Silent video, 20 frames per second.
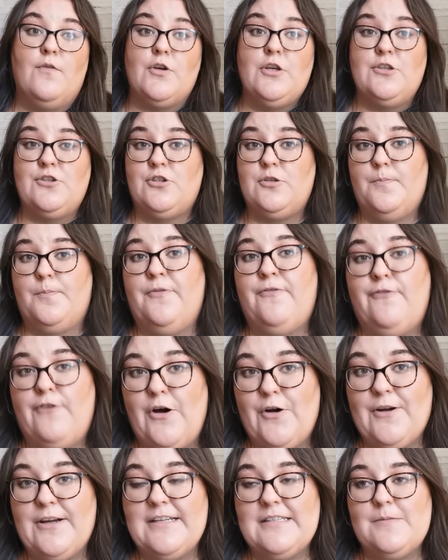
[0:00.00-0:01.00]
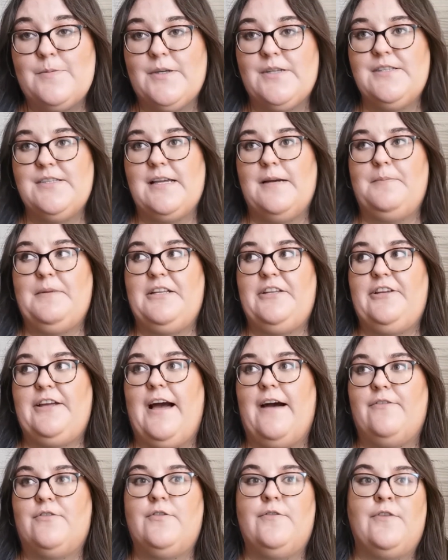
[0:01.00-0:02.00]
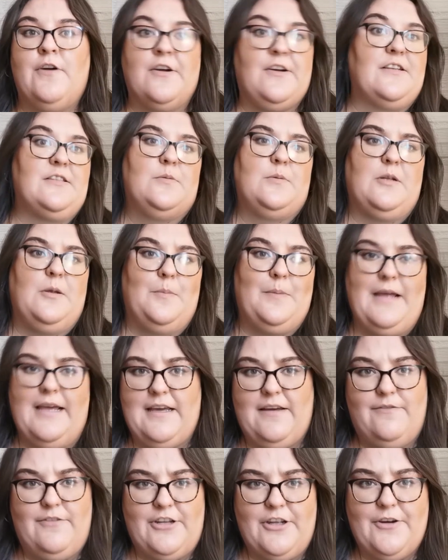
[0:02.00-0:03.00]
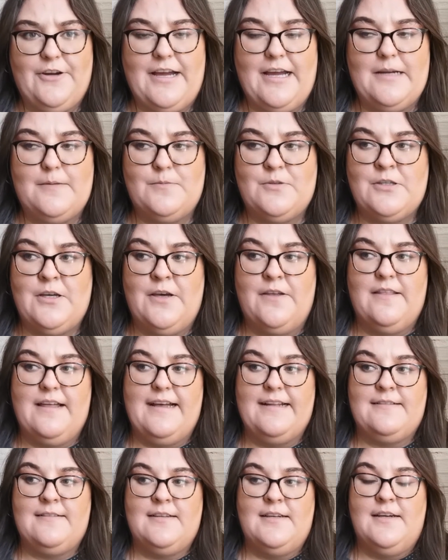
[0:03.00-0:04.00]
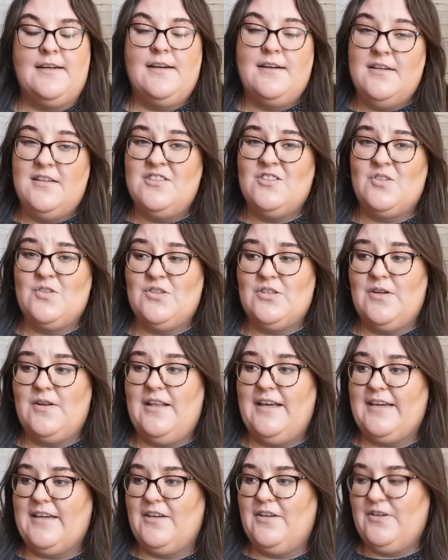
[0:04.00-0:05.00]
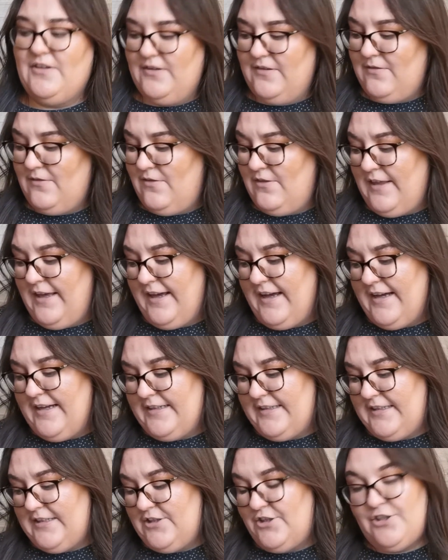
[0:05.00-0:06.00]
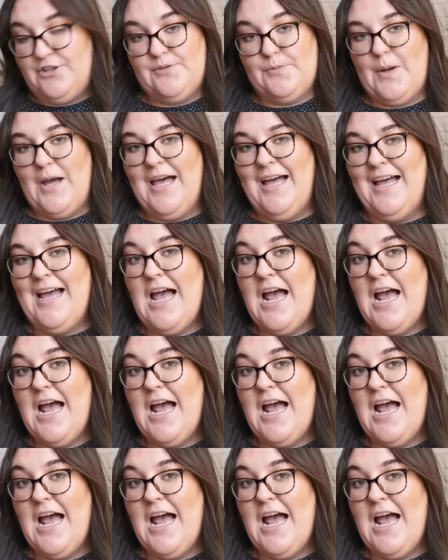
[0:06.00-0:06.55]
for you to focus, because I mean you have to focus when you're playing a video game. So that's also like a good thing. I need to